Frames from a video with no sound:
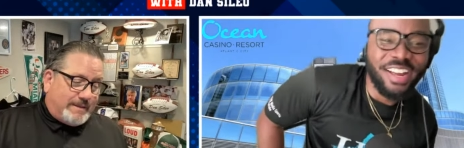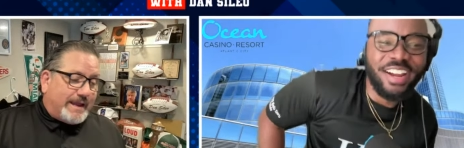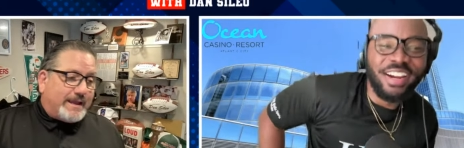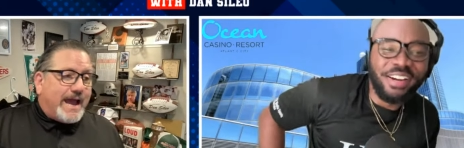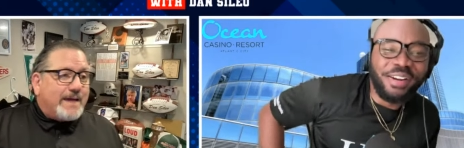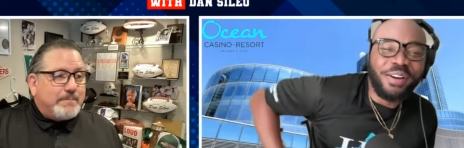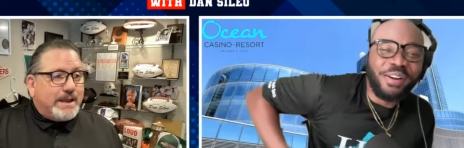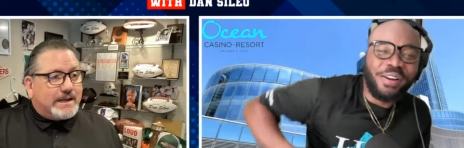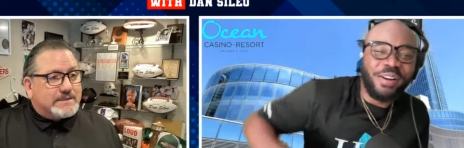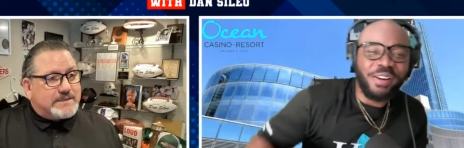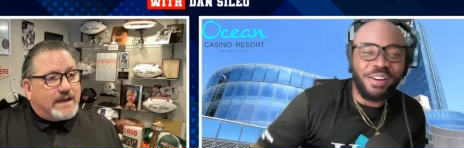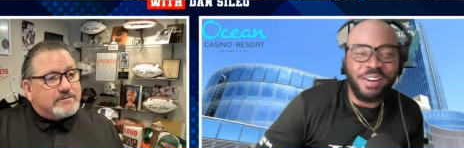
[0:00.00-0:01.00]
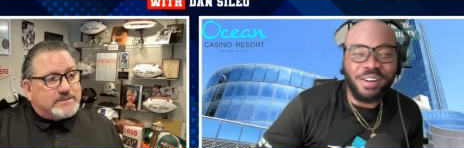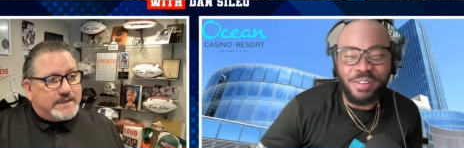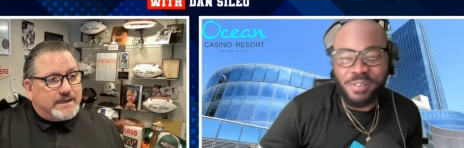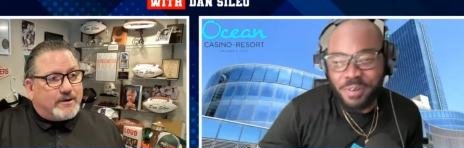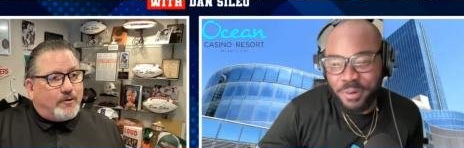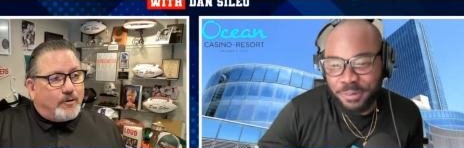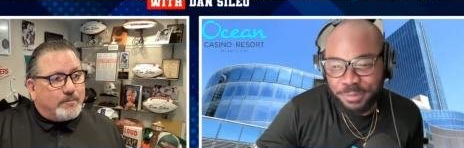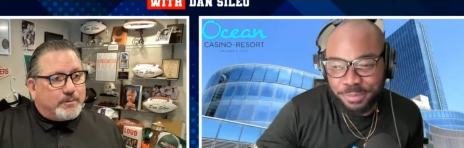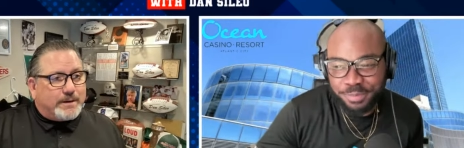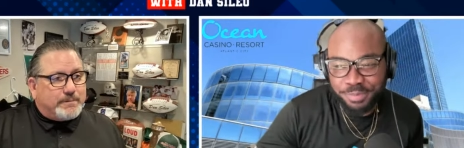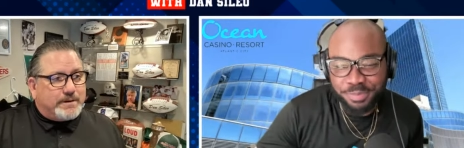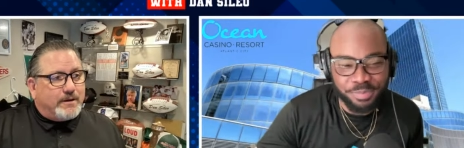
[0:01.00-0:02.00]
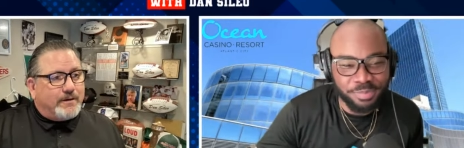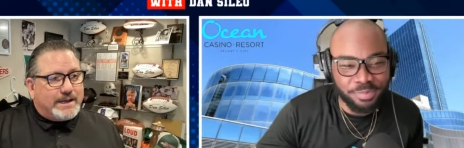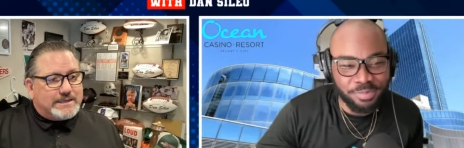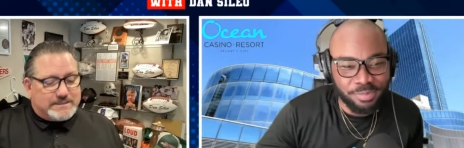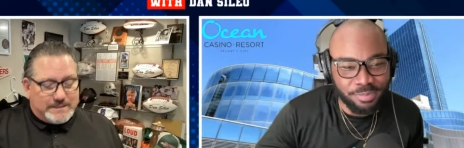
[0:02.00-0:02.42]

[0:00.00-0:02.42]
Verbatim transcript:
Speaker 1: thank God, man, because I was eating cornbread with no eggs